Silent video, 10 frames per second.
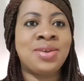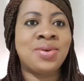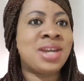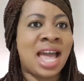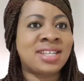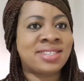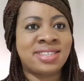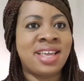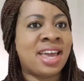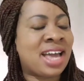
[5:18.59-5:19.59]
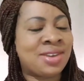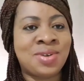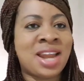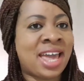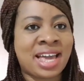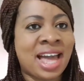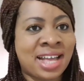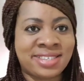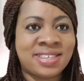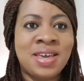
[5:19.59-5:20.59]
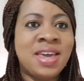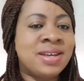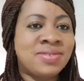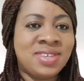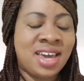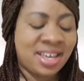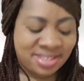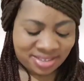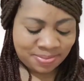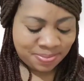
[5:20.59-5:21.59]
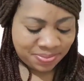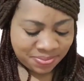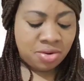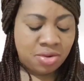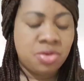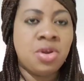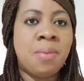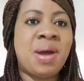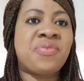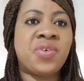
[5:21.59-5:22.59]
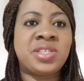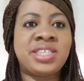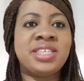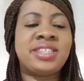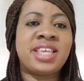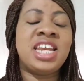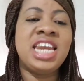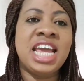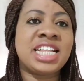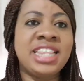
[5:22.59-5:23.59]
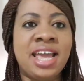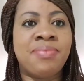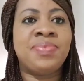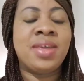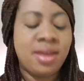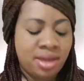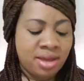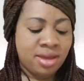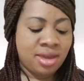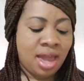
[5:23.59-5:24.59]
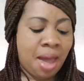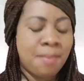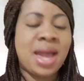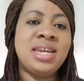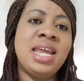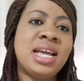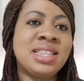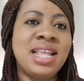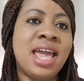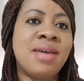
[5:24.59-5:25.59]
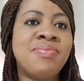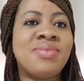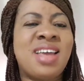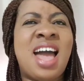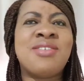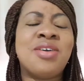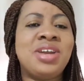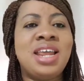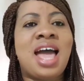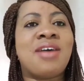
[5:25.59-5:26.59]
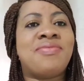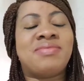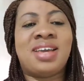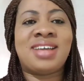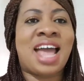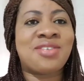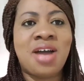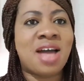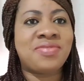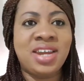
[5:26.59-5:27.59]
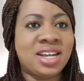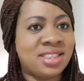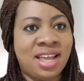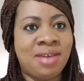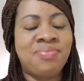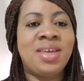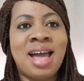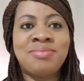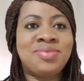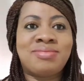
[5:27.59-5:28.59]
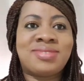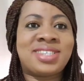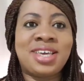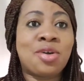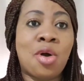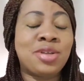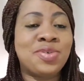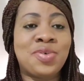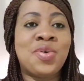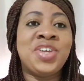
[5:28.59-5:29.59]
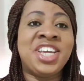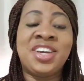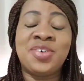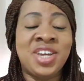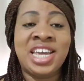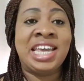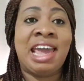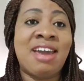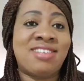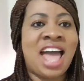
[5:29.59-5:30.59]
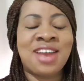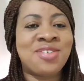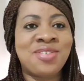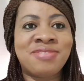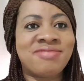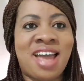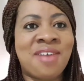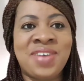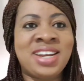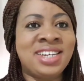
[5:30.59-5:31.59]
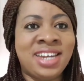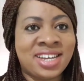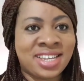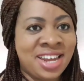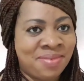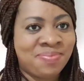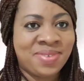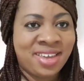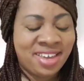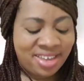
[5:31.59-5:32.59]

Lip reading: I don't like snake, I don't like cats. Yes. Number 14, say nickname. Yeah, my nickname, I don't have nickname. I'm still called Onye. I don't have any nickname.